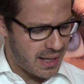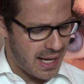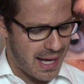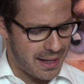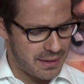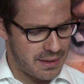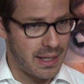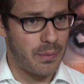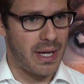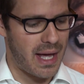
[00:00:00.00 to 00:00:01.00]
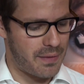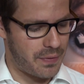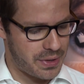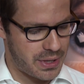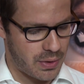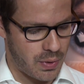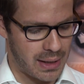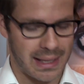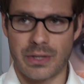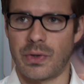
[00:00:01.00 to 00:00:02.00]
And then we have also
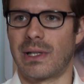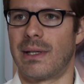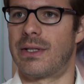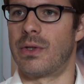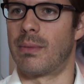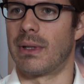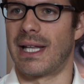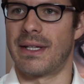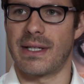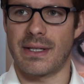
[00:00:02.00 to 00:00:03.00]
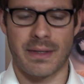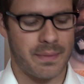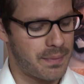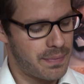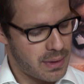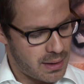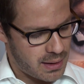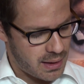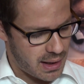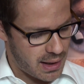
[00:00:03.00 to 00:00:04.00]
electrically tunable lenses,
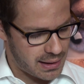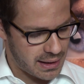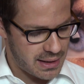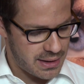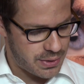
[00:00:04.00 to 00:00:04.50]
uh, like these